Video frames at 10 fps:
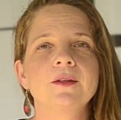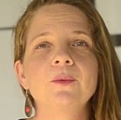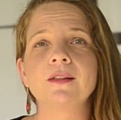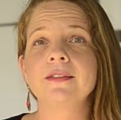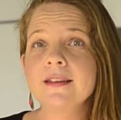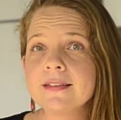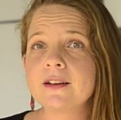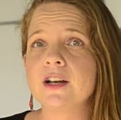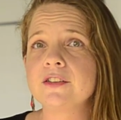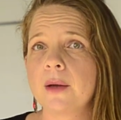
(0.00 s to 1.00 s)
Well, these
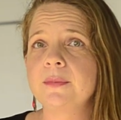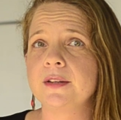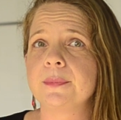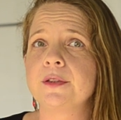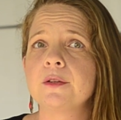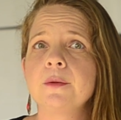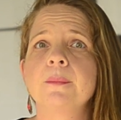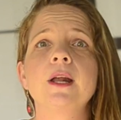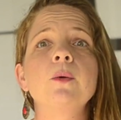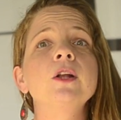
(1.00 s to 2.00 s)
are our top tips,
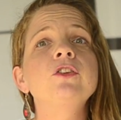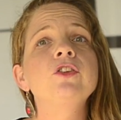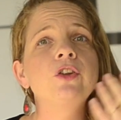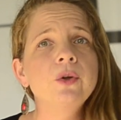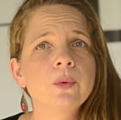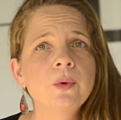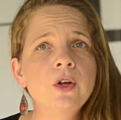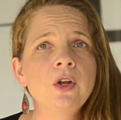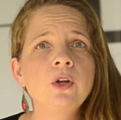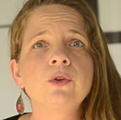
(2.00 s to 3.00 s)
but I want you
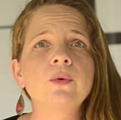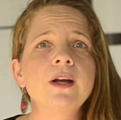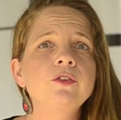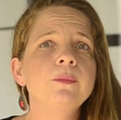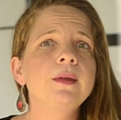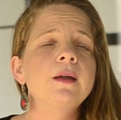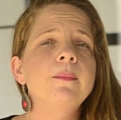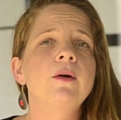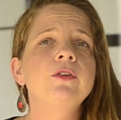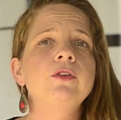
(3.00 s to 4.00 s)
to write to me
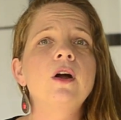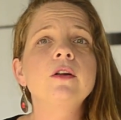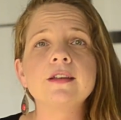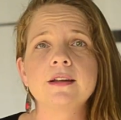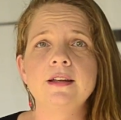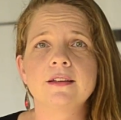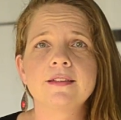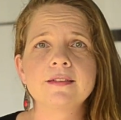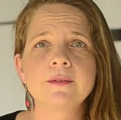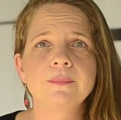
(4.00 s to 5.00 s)
about your
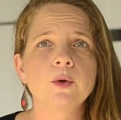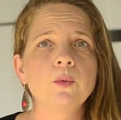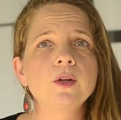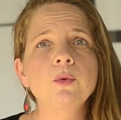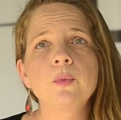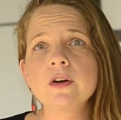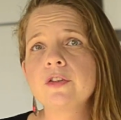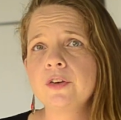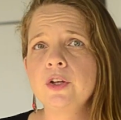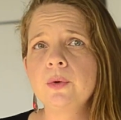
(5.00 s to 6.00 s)
techniques. What
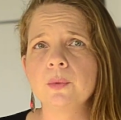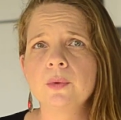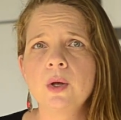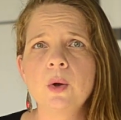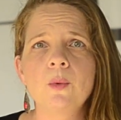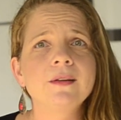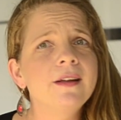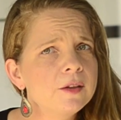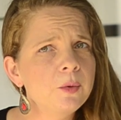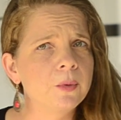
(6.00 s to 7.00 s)
works for you? What
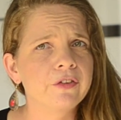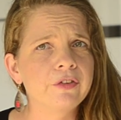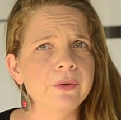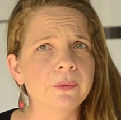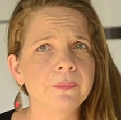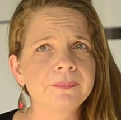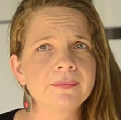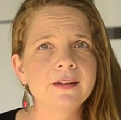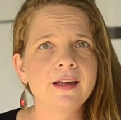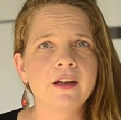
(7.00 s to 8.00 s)
doesn't work for you?
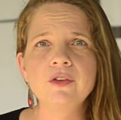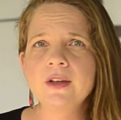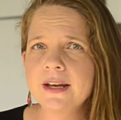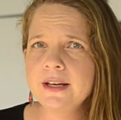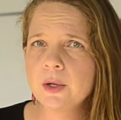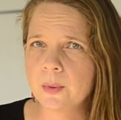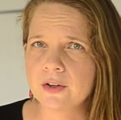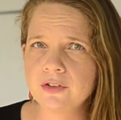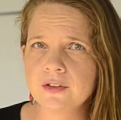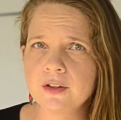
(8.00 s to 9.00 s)
Have you got any
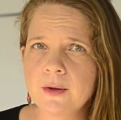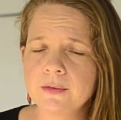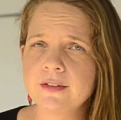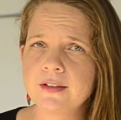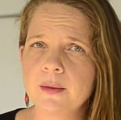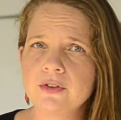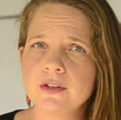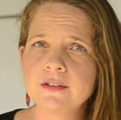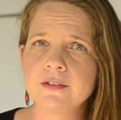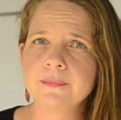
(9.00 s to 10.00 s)
questions about this
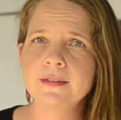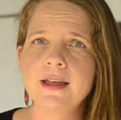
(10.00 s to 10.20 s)
subject?